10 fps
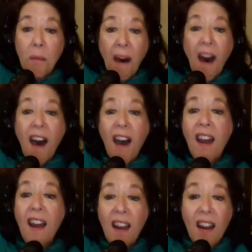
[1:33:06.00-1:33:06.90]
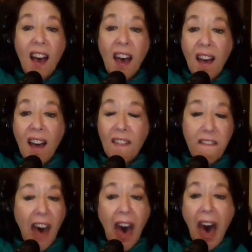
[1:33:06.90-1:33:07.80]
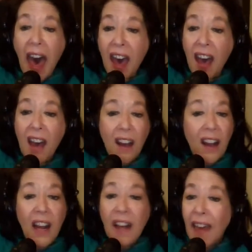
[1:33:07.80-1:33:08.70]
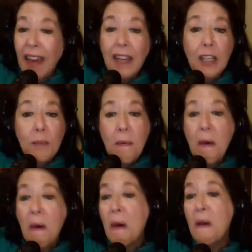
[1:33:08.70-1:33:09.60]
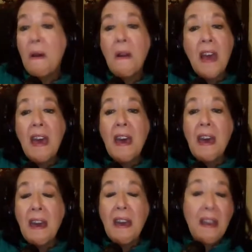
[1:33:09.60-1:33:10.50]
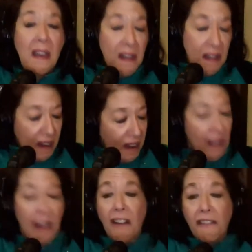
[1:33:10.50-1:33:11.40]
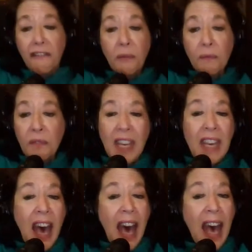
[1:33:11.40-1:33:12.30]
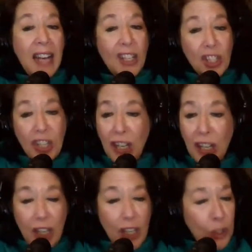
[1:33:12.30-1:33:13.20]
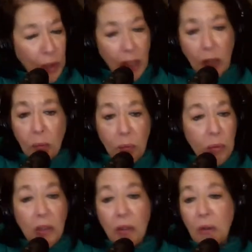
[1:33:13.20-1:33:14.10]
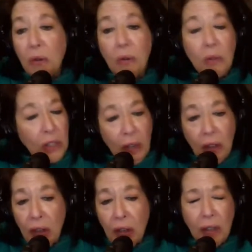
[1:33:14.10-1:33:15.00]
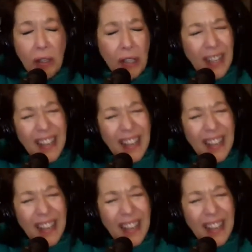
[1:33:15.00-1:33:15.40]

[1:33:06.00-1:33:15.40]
part of the fire that is burning. From the ashes we can build another day.